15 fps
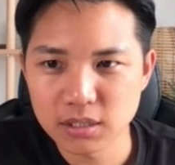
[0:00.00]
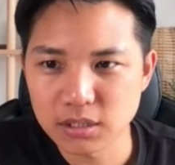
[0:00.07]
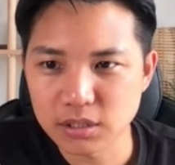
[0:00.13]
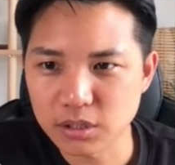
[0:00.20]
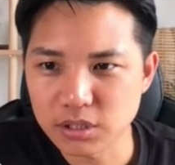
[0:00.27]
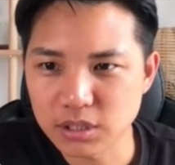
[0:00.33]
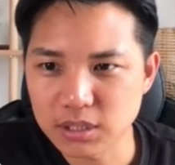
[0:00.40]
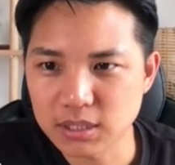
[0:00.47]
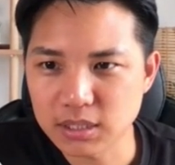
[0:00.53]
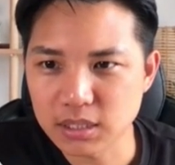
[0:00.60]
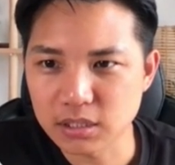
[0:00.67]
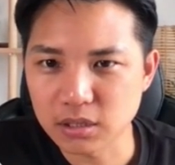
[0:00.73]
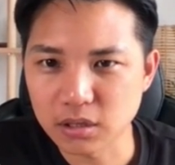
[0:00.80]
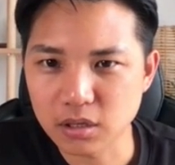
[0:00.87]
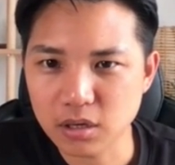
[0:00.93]
So as you can see,
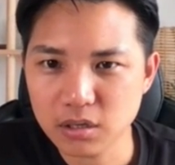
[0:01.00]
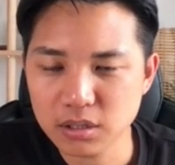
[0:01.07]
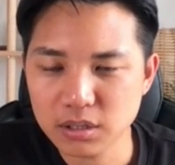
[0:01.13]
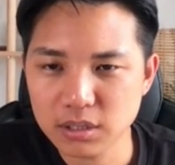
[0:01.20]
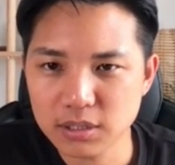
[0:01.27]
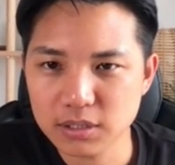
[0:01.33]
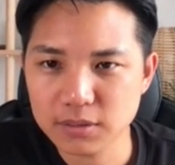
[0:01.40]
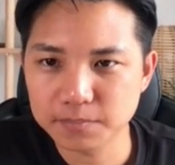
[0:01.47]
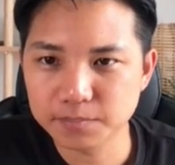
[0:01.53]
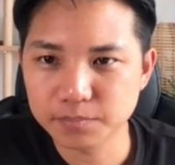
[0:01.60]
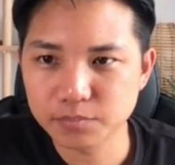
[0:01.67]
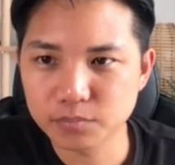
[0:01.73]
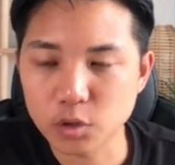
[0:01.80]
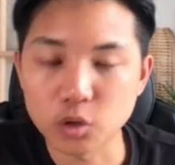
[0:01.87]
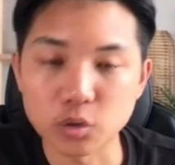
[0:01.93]
a lot of these,
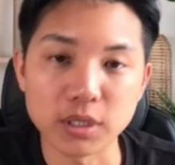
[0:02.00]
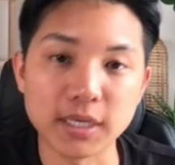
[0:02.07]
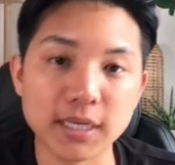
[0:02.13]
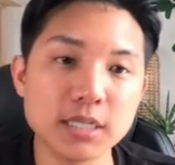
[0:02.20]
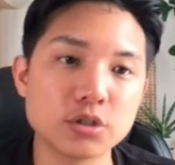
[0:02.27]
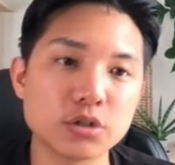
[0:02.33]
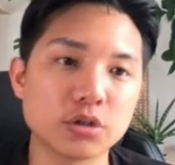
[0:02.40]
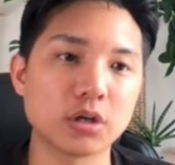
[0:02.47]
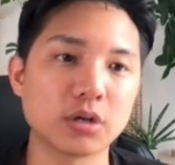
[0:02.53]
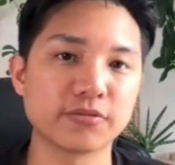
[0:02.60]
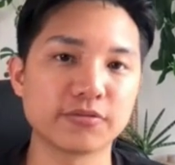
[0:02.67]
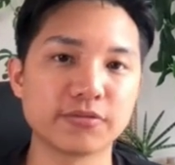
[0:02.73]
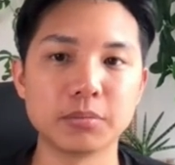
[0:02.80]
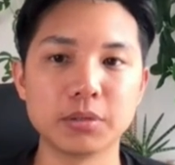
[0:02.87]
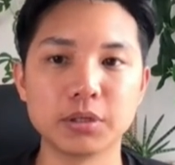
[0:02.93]
oh, in case you're
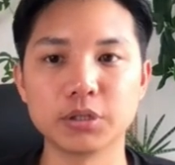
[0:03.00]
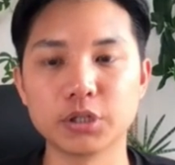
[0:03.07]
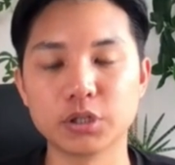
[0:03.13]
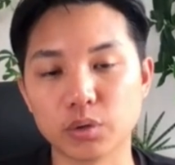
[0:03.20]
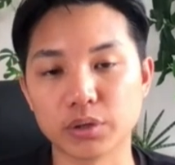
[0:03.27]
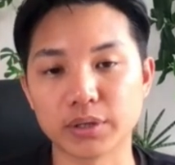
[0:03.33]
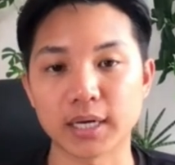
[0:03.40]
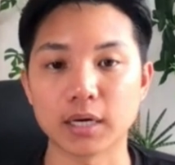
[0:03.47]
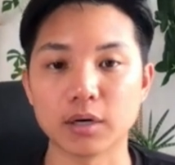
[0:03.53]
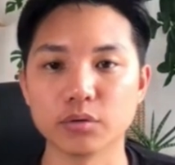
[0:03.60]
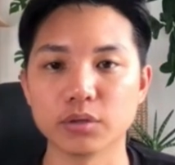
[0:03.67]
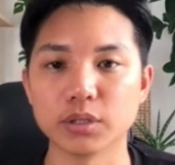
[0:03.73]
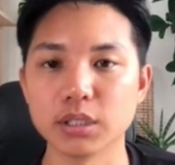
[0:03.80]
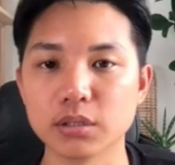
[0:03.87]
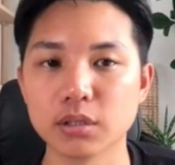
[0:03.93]
not familiar with how
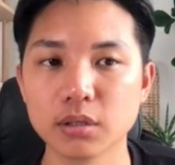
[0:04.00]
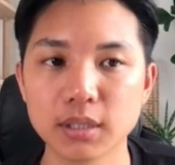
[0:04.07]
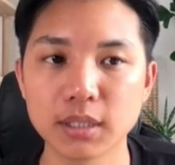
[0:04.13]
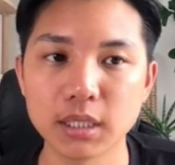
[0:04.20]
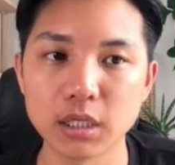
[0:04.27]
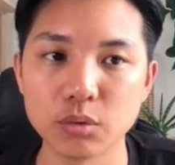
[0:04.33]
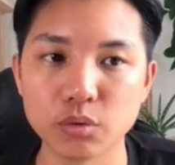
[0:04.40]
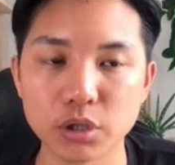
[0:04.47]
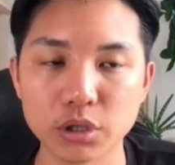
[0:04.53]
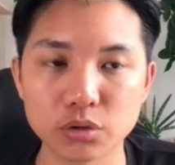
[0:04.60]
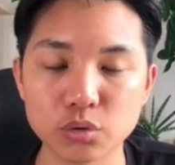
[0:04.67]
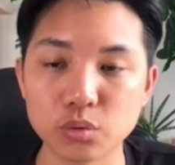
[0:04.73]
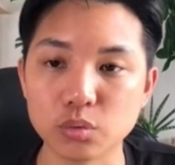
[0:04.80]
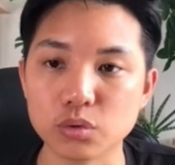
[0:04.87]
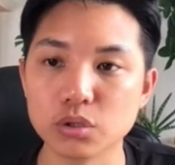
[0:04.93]
these keyword
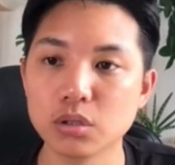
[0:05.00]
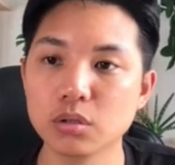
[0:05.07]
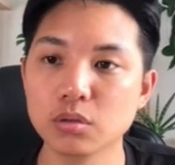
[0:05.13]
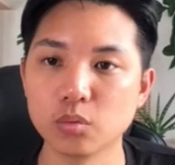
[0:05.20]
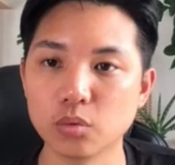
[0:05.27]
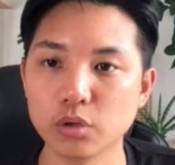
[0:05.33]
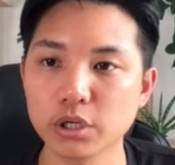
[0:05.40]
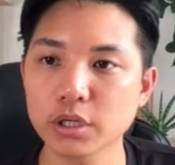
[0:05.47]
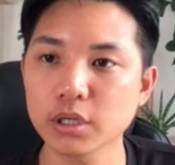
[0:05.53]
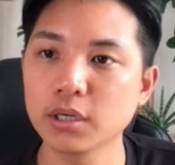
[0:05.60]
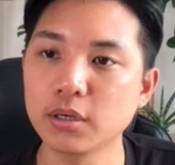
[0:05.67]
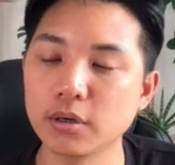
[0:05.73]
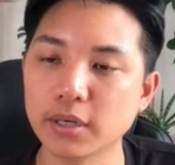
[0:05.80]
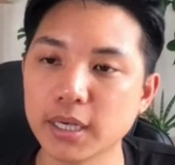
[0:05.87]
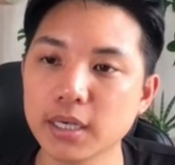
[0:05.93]
tools work,
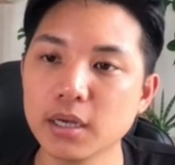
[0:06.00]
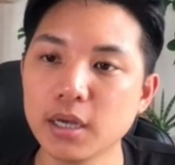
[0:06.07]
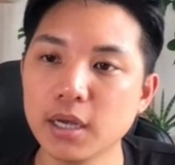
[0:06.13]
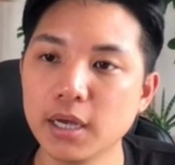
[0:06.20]
okay?